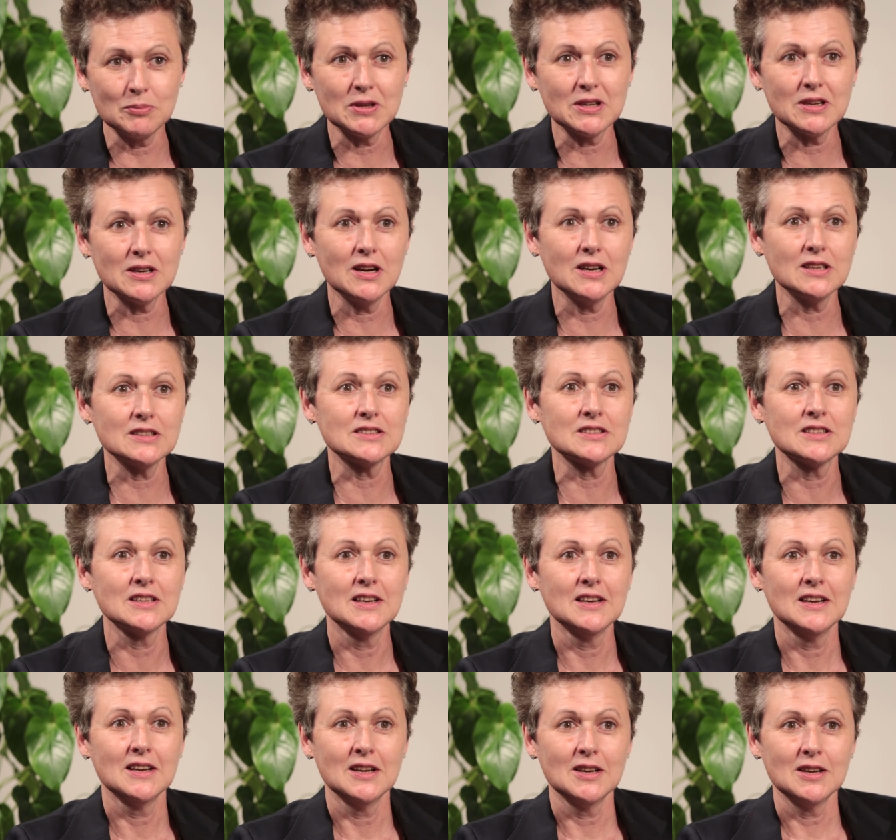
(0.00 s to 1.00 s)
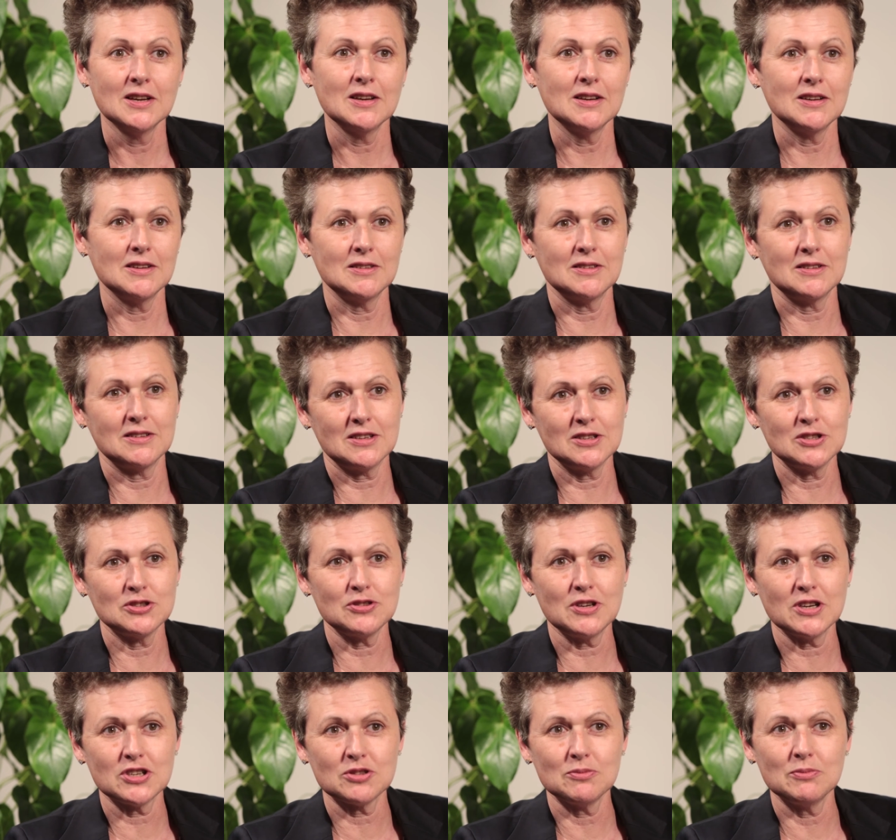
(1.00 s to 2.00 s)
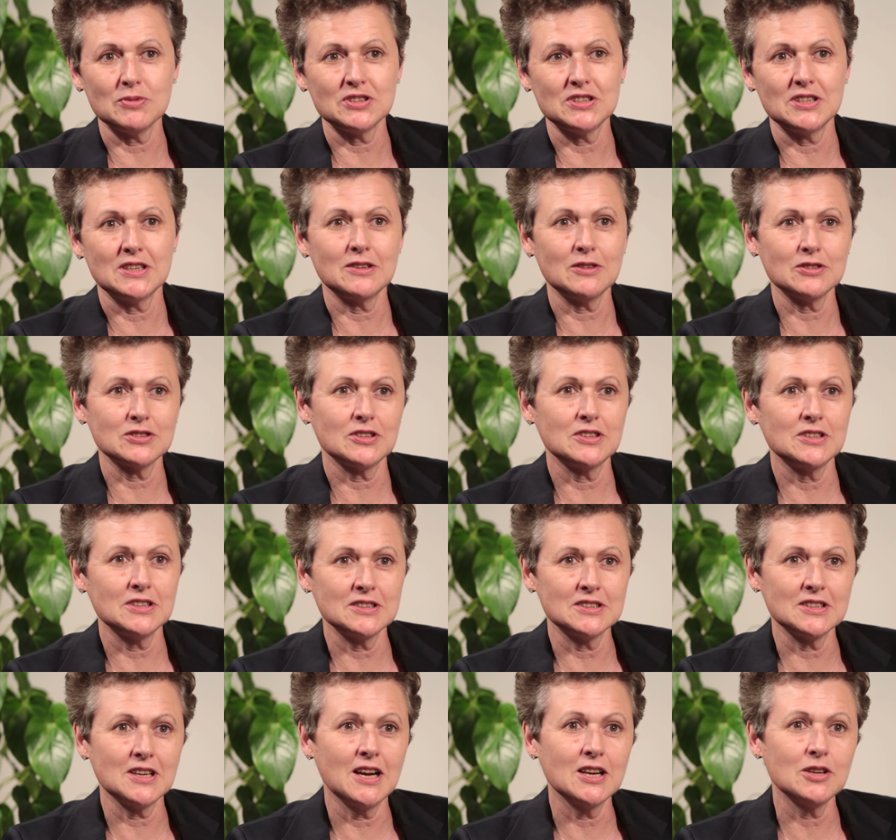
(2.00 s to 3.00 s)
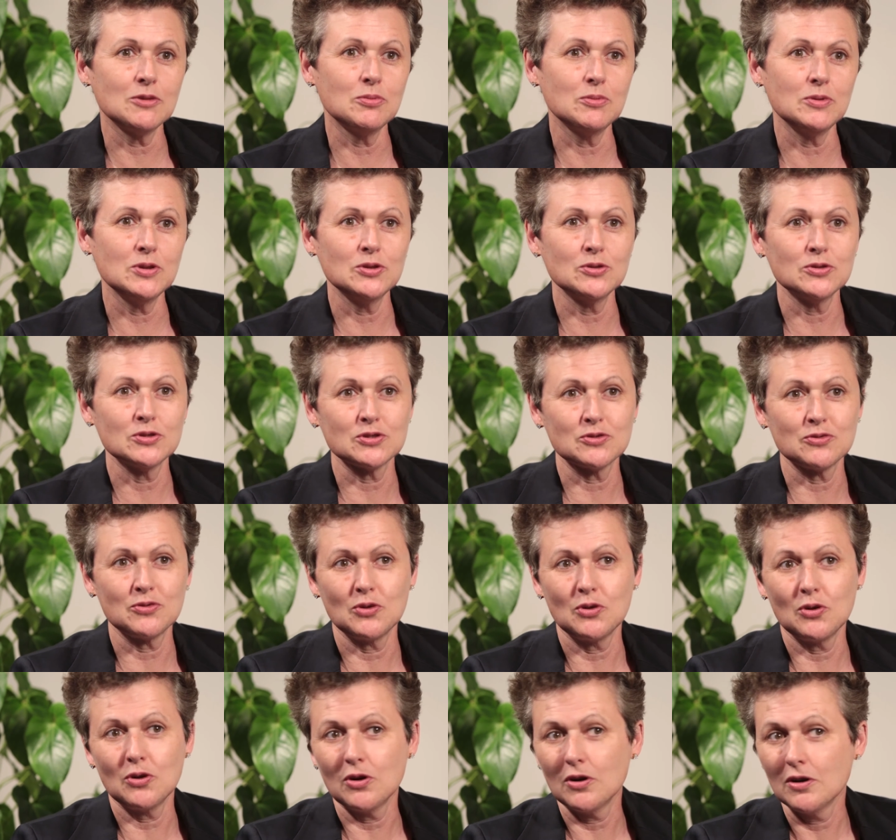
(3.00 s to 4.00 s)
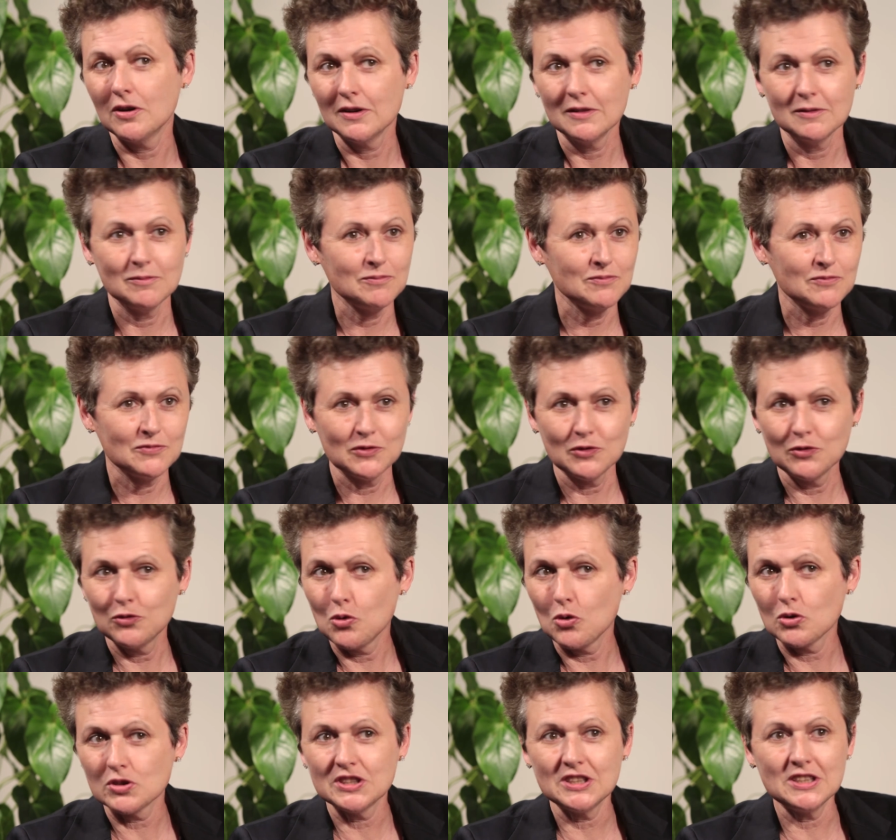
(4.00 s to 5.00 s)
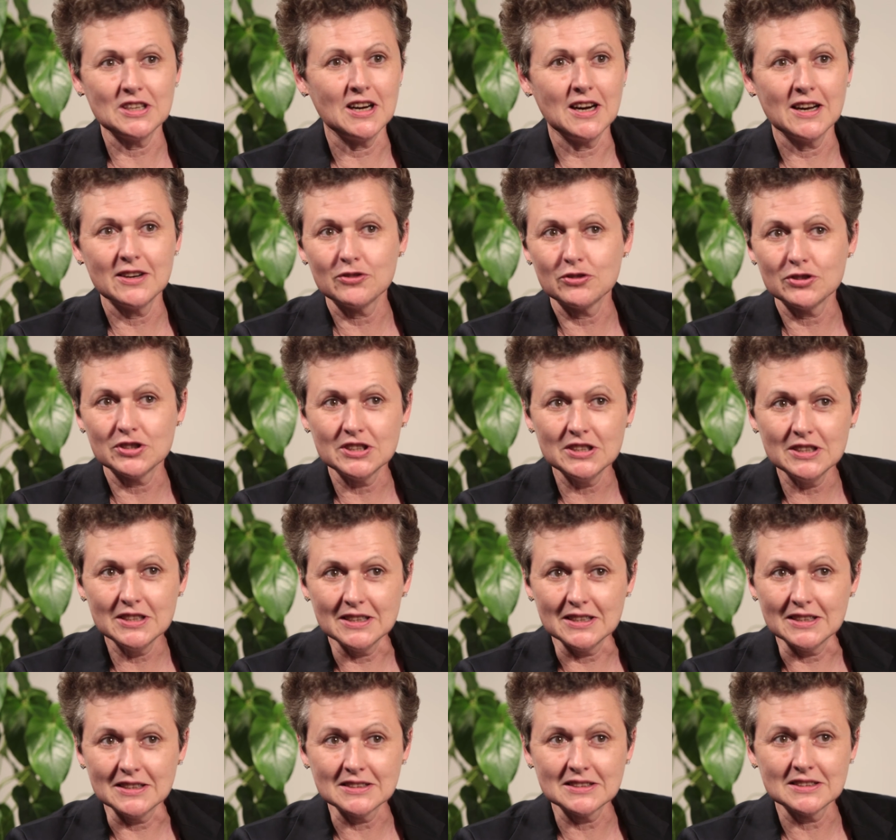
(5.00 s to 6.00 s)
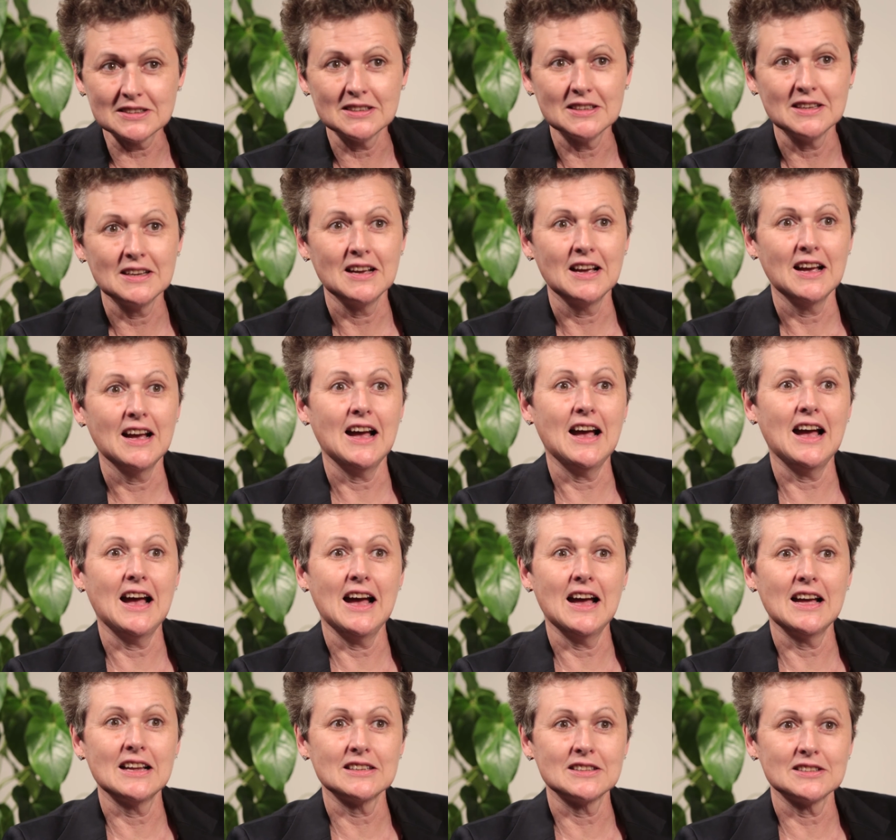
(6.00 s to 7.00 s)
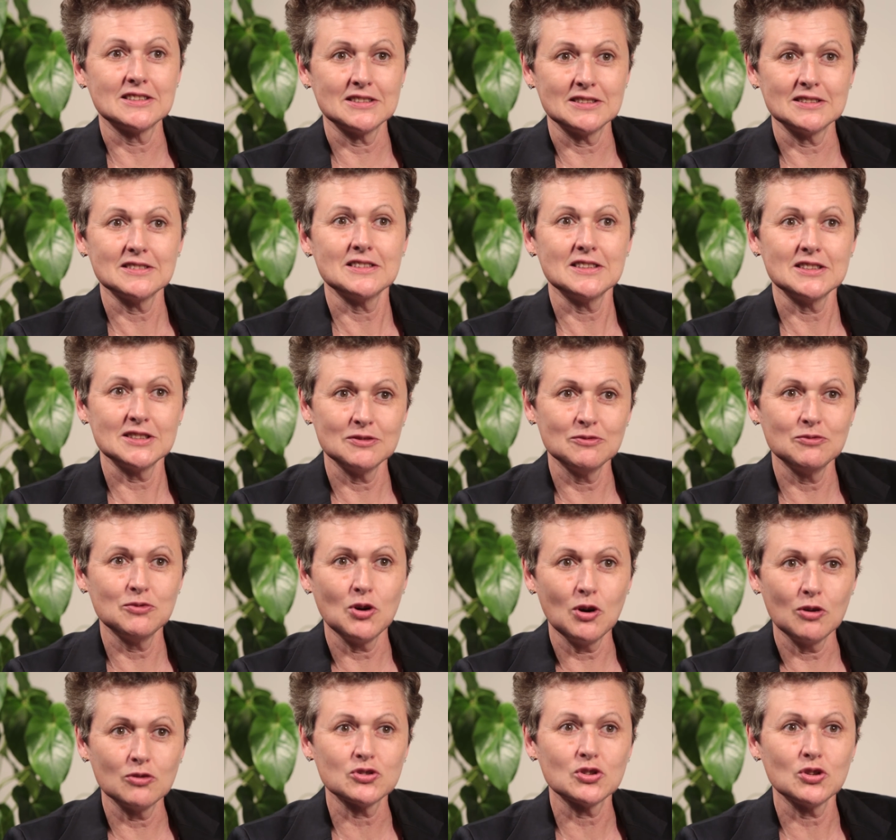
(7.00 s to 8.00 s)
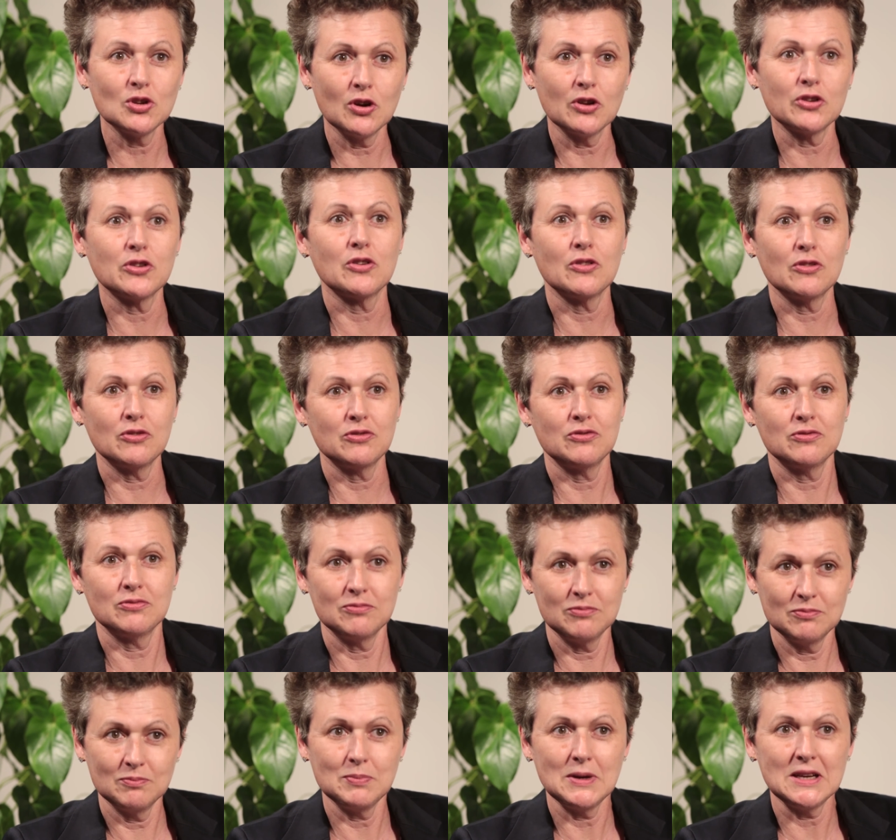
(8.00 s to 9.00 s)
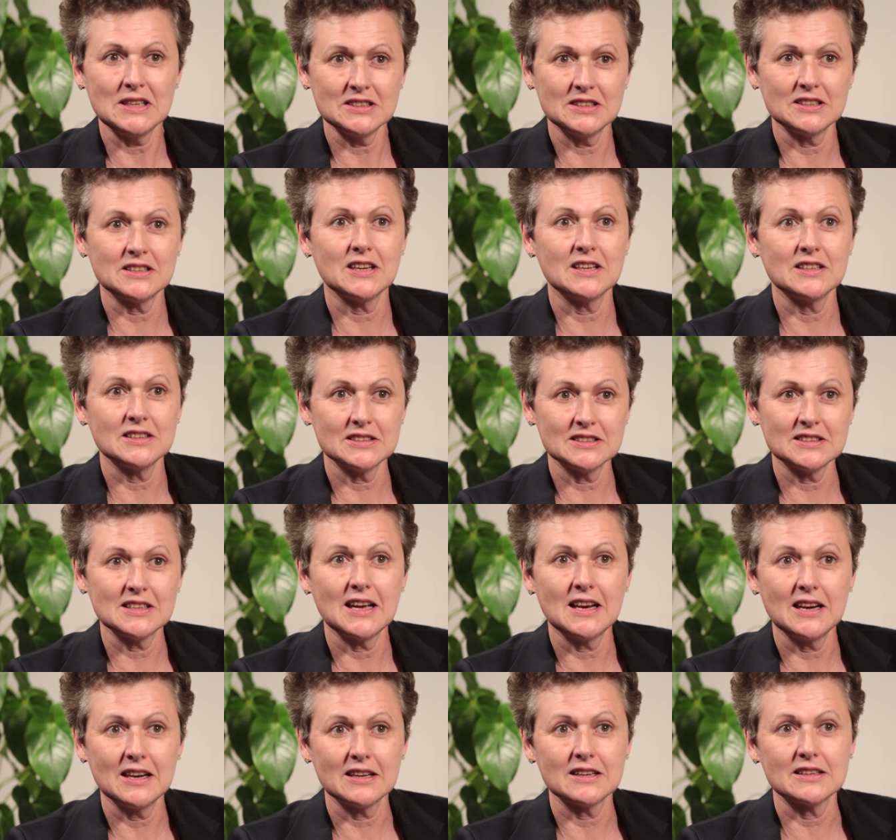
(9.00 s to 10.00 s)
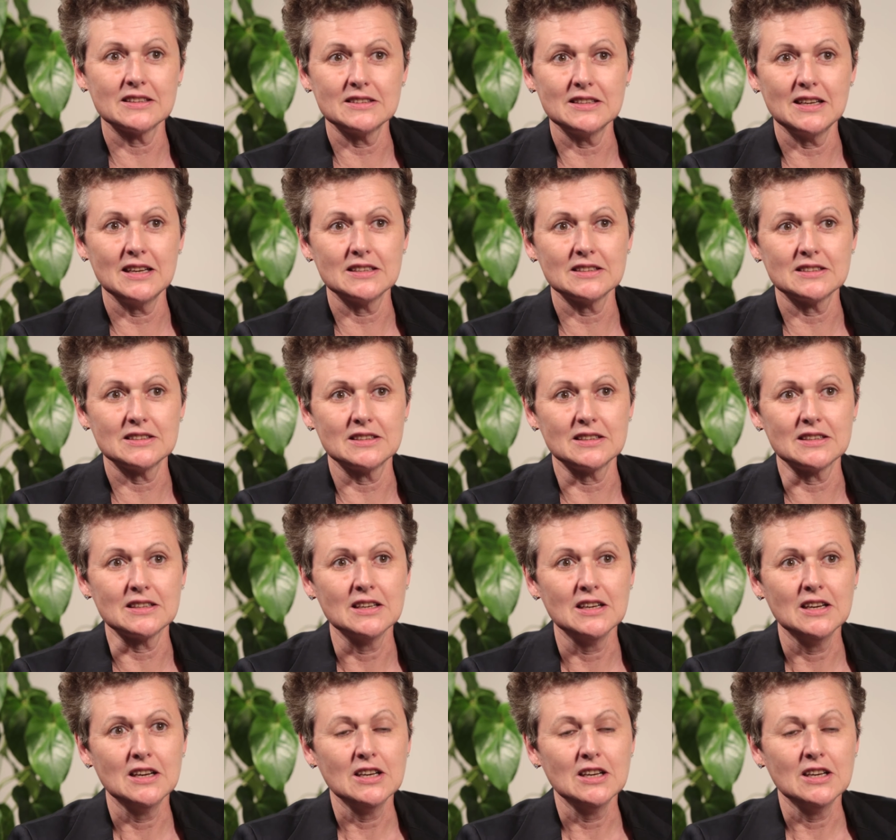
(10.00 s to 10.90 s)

because construction materials are designed to be used for 40, 100 years, and this involves a lot of basic understanding and testing.